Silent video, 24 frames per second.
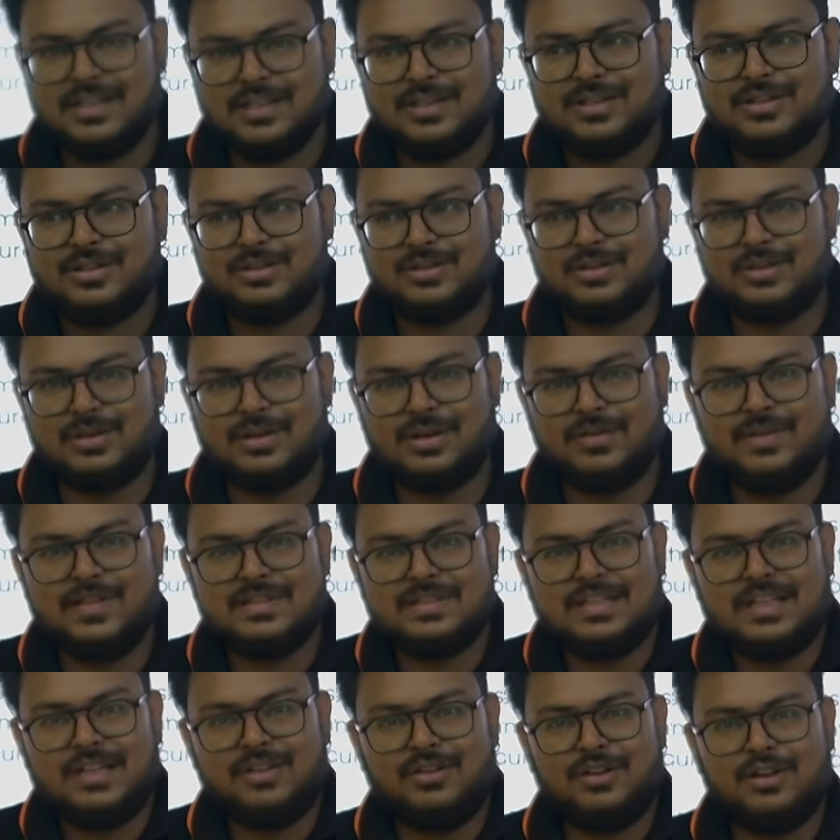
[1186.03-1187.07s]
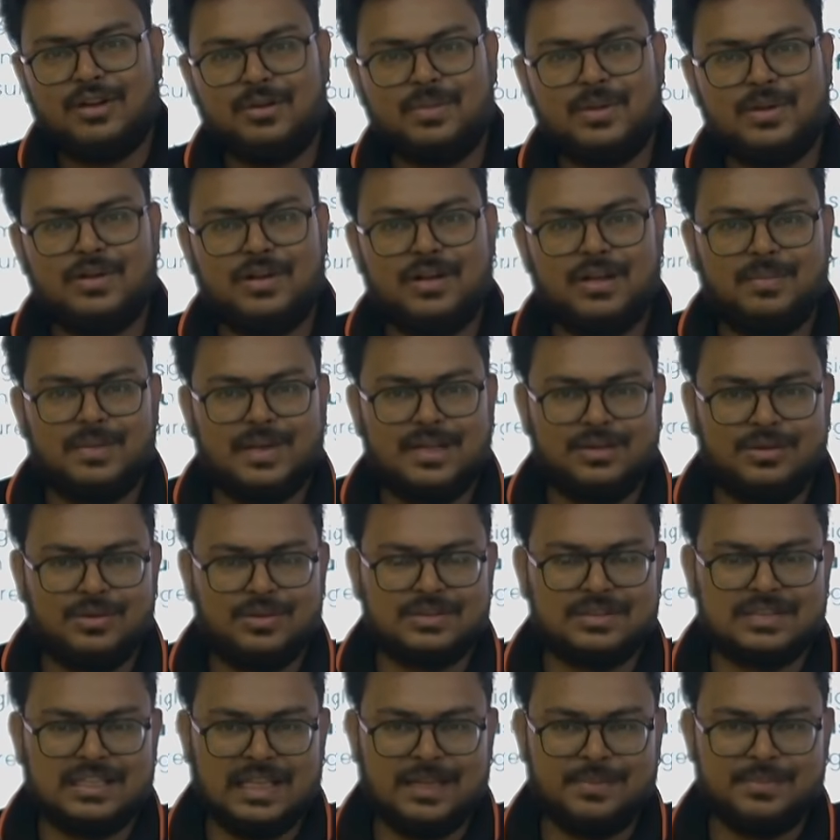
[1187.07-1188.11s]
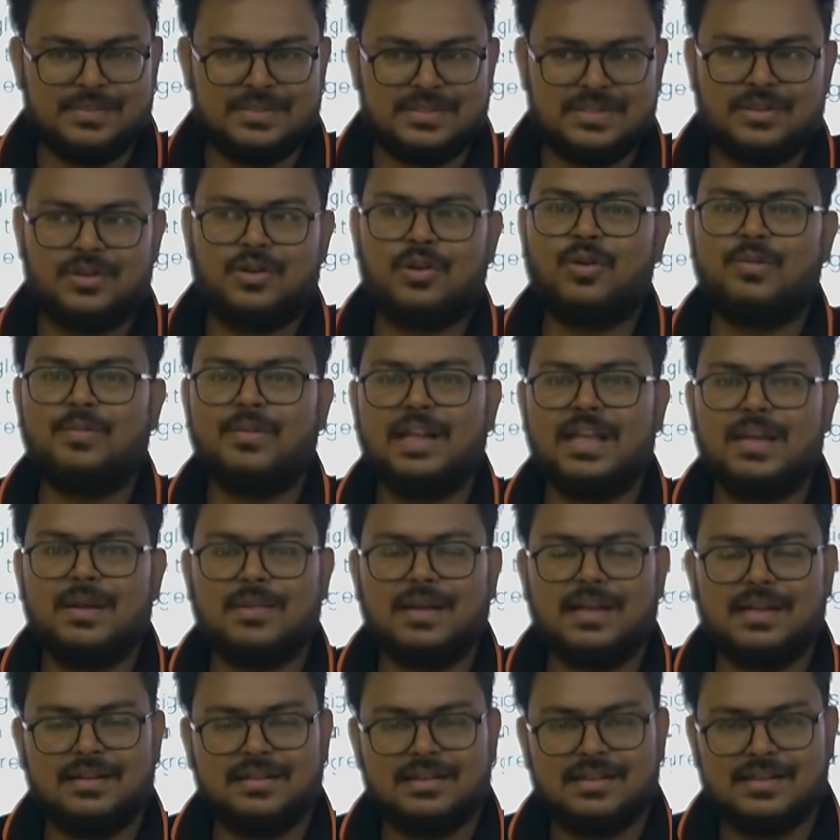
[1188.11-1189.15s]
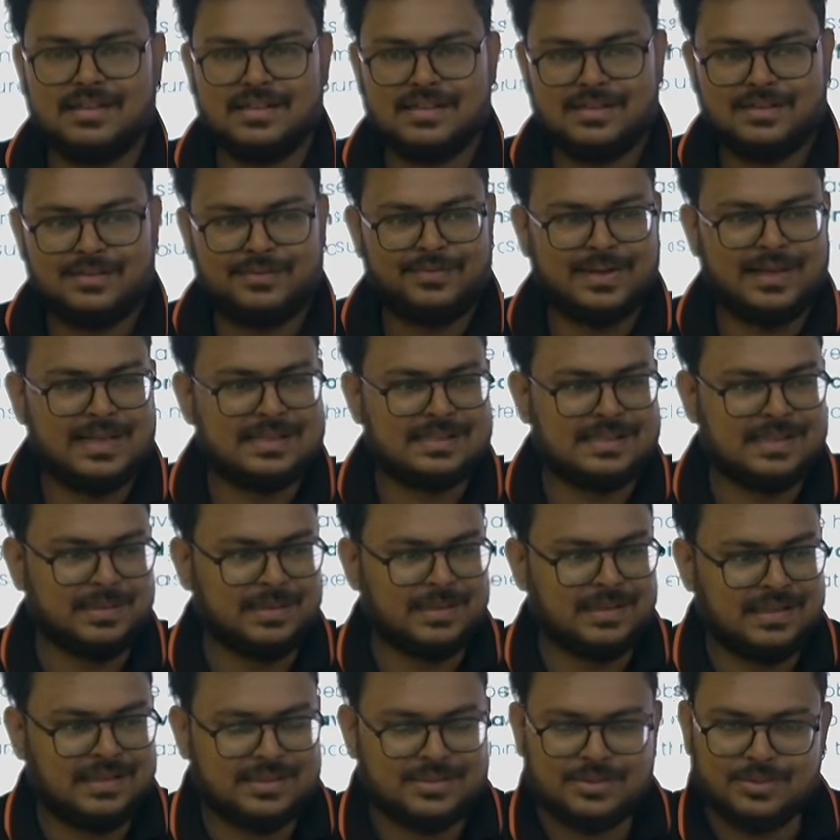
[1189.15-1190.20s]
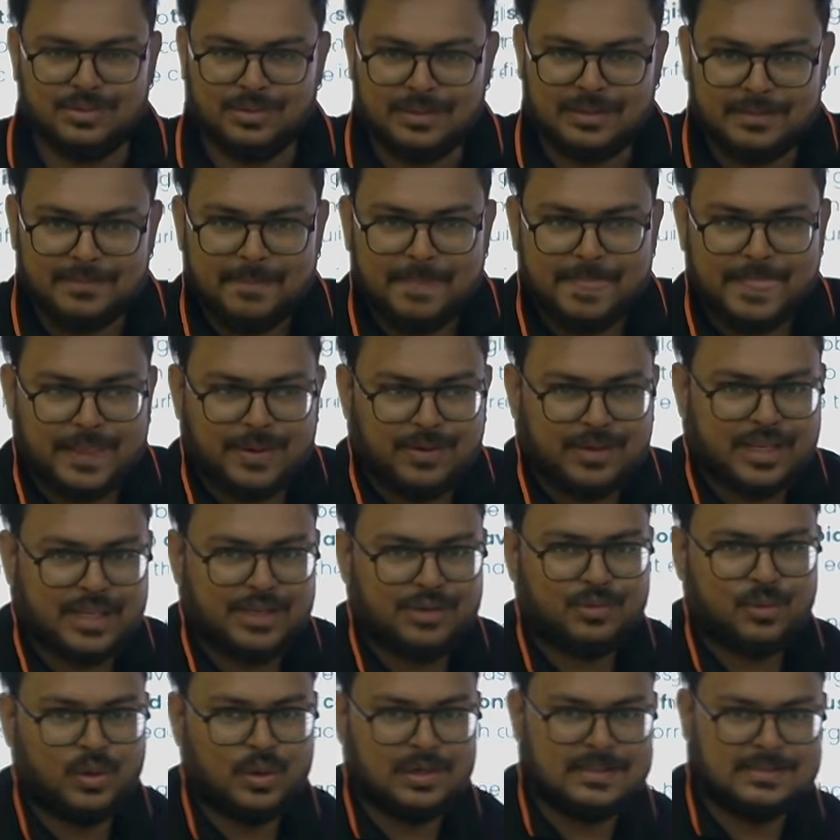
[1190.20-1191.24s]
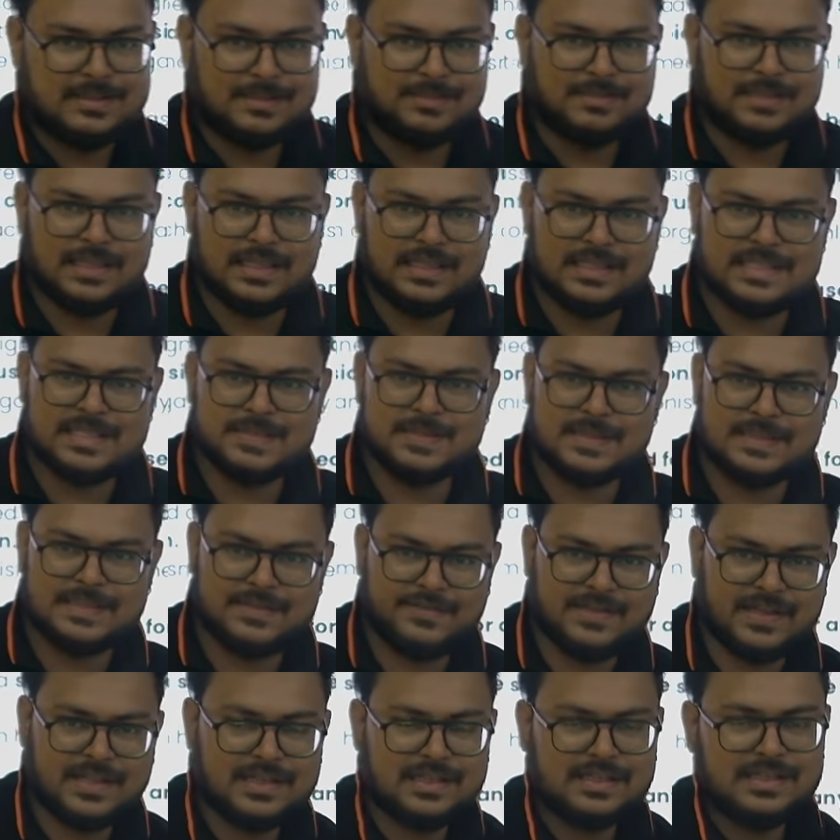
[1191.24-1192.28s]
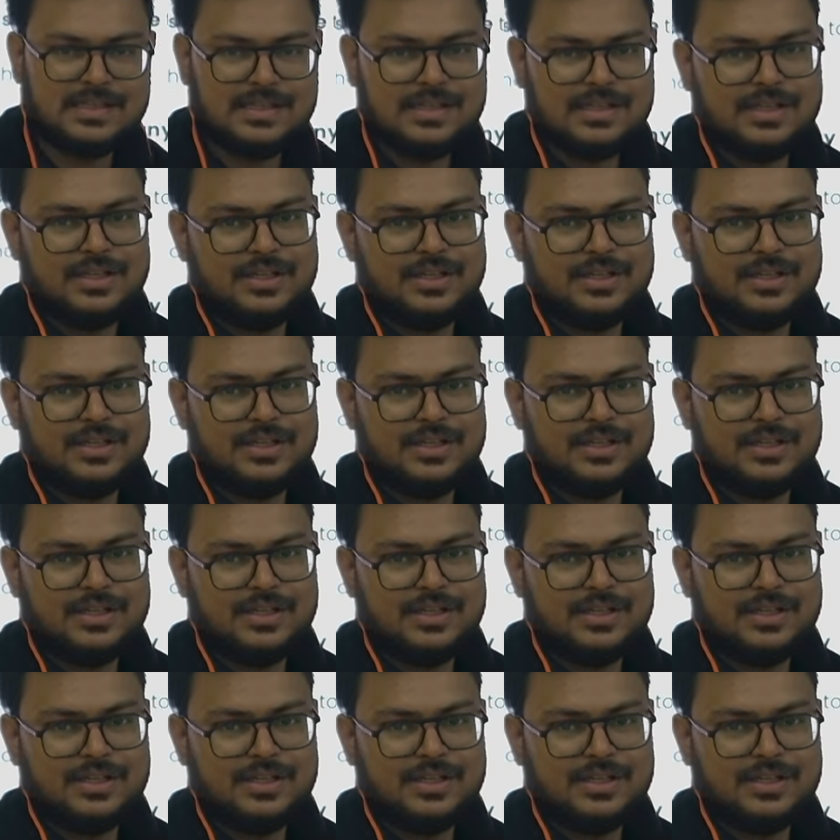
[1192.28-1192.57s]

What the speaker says: So obviously you will not be called by those names, home name and friend's name in the school. Okay, you want something specific.